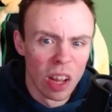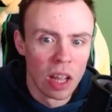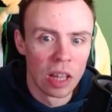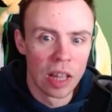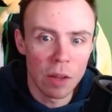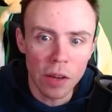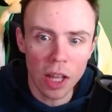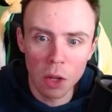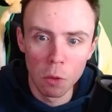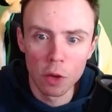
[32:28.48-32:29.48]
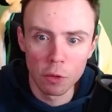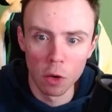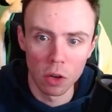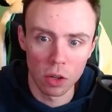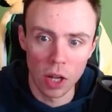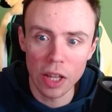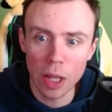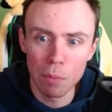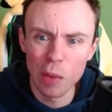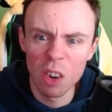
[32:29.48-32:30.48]
living in the woods for
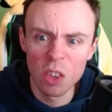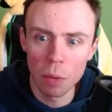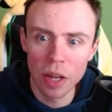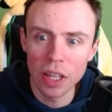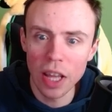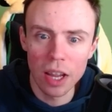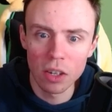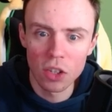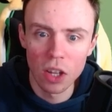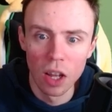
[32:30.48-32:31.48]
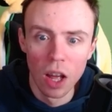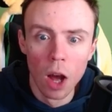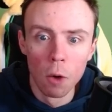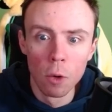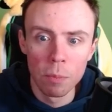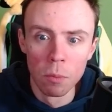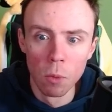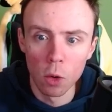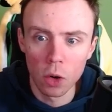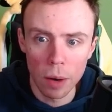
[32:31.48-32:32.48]
goddamn knows how many years, would be
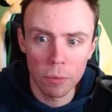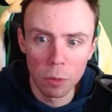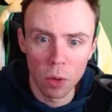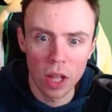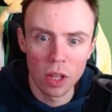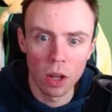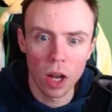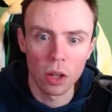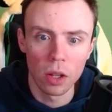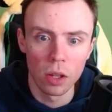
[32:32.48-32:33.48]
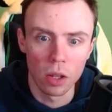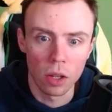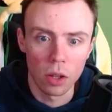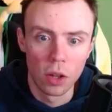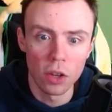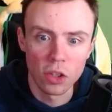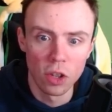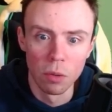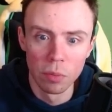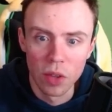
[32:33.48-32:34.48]
more comfortable and
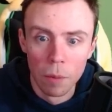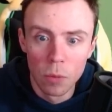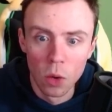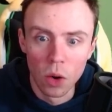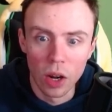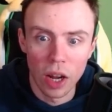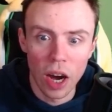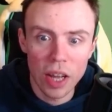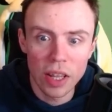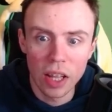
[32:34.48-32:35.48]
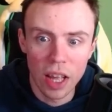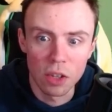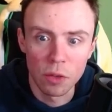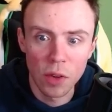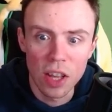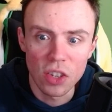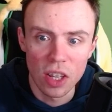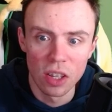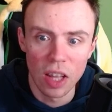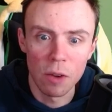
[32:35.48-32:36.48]
accustomed to hiding his face in
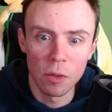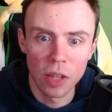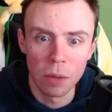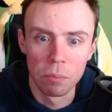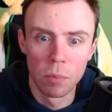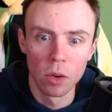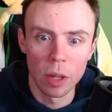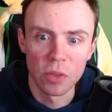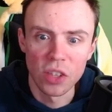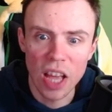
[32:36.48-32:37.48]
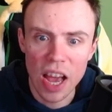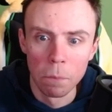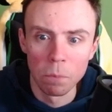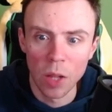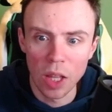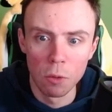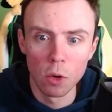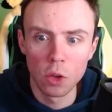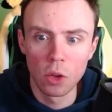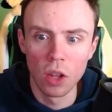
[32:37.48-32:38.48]
an everyday burlap sack than he would
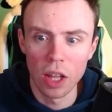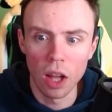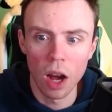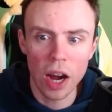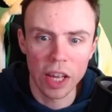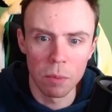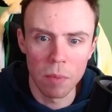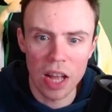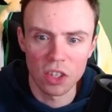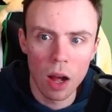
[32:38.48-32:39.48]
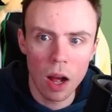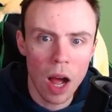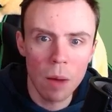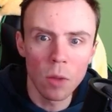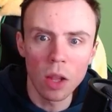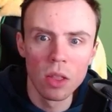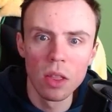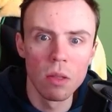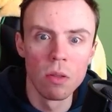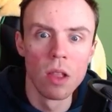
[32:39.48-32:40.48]
in a hockey mask. I'm not
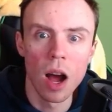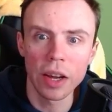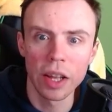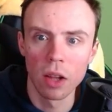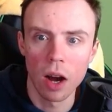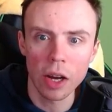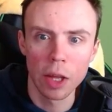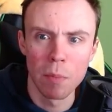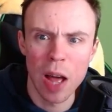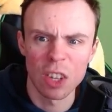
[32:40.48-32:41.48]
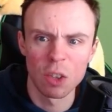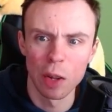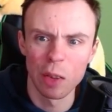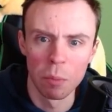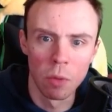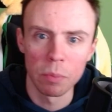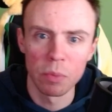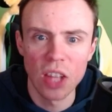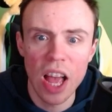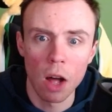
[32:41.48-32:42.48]
knocking the hockey mask, but the burlap
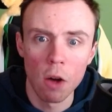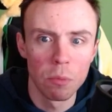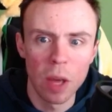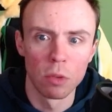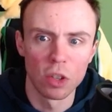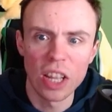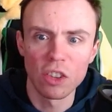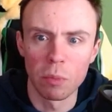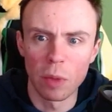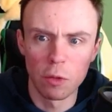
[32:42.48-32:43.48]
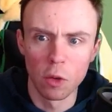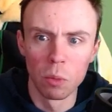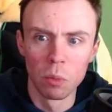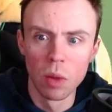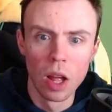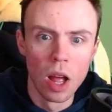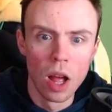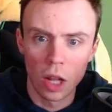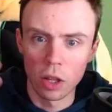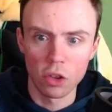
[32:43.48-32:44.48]
sack always made more sense to me from
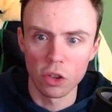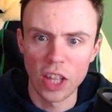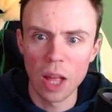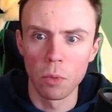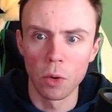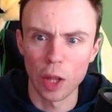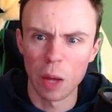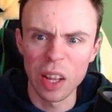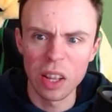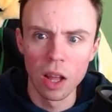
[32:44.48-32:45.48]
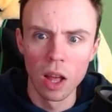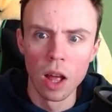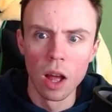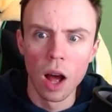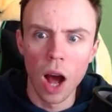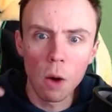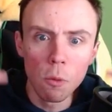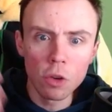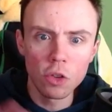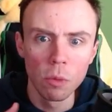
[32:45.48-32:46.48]
a logical standpoint. I mean, how
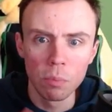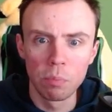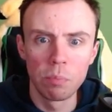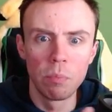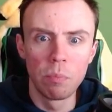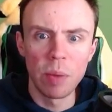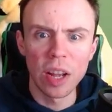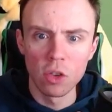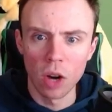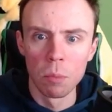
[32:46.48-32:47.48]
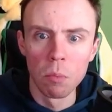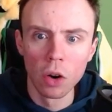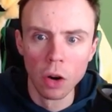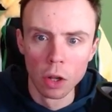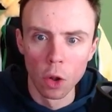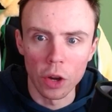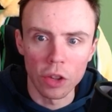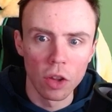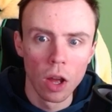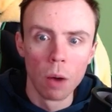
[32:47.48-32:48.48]
would you picture a mongoloid?
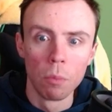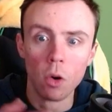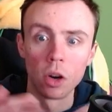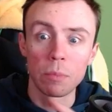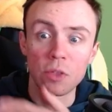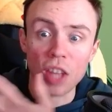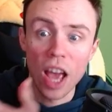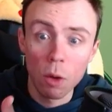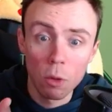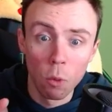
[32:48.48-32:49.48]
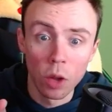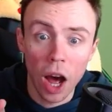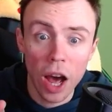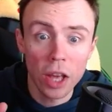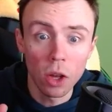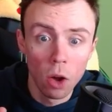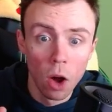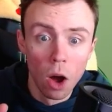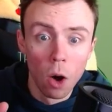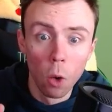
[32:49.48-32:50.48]
Burlap sack with one eye
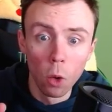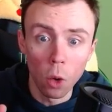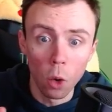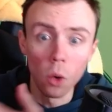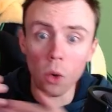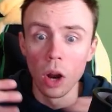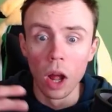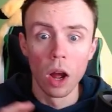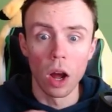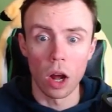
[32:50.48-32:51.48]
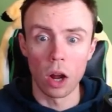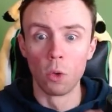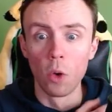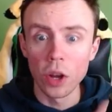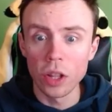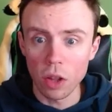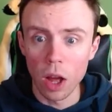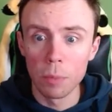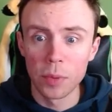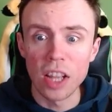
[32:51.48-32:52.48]
hole or a roided
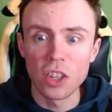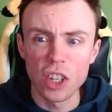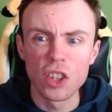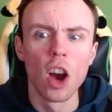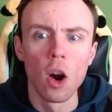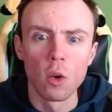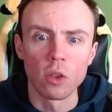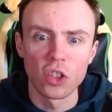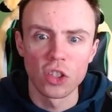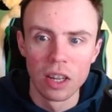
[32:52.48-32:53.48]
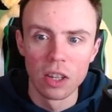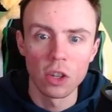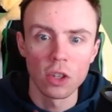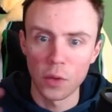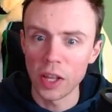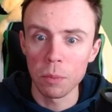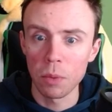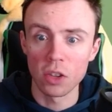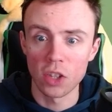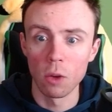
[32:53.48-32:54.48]
up Casey Jones? Just think about
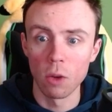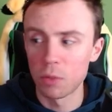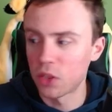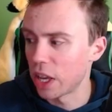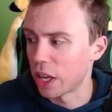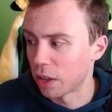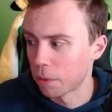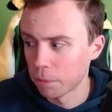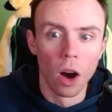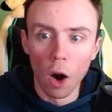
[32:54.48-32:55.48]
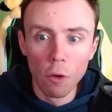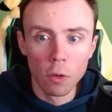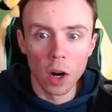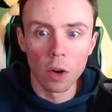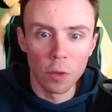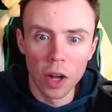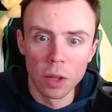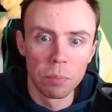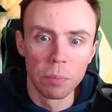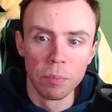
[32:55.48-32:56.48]
it, that's all I'm saying. Overall, Friday
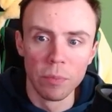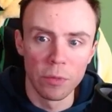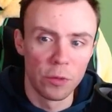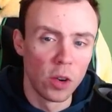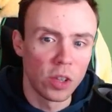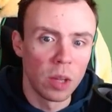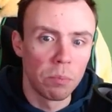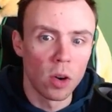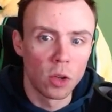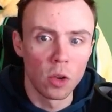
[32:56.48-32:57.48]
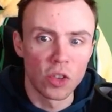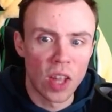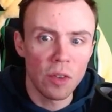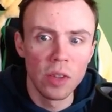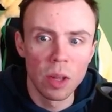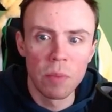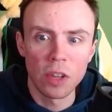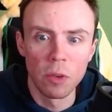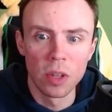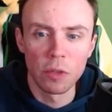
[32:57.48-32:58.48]
the 13th Part 2 is definitely the best
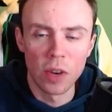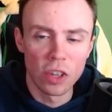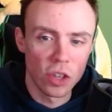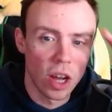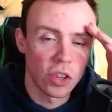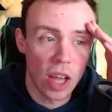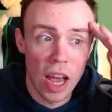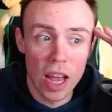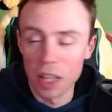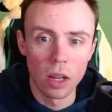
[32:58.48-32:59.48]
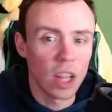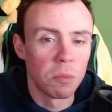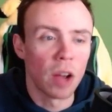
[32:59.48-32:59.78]
film in this franchise and it's my